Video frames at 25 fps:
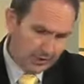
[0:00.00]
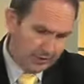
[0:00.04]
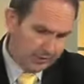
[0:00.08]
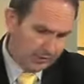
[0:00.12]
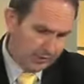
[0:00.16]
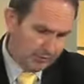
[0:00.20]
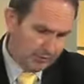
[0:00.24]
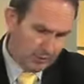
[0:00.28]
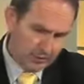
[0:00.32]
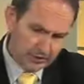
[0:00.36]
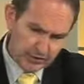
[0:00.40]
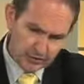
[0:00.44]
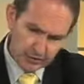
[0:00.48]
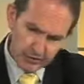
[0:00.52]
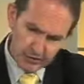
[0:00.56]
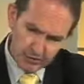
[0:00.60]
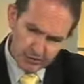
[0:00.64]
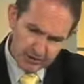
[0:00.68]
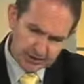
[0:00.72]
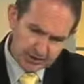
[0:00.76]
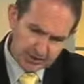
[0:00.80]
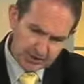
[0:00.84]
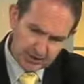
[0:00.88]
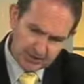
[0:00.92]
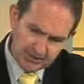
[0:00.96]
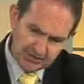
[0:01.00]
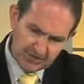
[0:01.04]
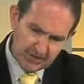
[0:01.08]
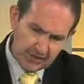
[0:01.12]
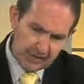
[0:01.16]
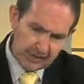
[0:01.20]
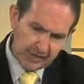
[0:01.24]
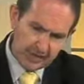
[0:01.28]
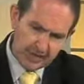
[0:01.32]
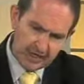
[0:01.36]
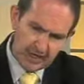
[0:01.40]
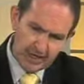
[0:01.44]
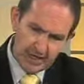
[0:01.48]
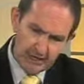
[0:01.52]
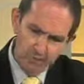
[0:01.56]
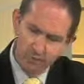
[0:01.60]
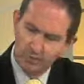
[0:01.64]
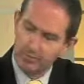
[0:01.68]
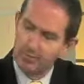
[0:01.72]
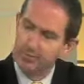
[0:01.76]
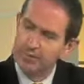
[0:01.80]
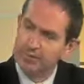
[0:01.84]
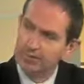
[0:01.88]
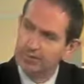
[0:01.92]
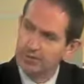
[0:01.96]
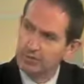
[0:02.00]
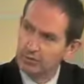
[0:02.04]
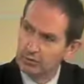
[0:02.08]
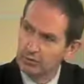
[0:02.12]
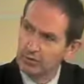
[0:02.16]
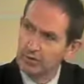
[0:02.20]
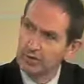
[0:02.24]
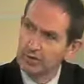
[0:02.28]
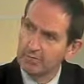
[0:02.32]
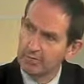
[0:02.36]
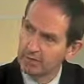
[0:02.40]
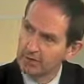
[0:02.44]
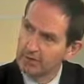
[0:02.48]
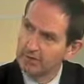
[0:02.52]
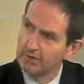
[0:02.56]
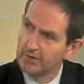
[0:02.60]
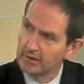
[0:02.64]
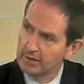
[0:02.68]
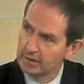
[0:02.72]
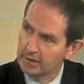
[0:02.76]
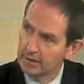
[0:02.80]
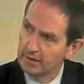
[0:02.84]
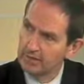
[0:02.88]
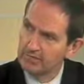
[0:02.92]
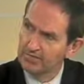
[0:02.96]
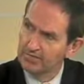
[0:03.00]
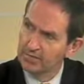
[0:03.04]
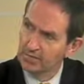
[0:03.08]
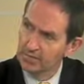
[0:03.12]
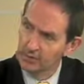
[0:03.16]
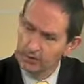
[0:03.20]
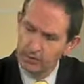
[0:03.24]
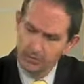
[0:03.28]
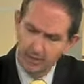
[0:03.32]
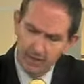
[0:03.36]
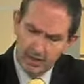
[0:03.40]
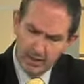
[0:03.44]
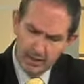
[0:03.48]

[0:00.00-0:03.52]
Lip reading: They went through all the stuff. Yeah, the cable business really booming along for them.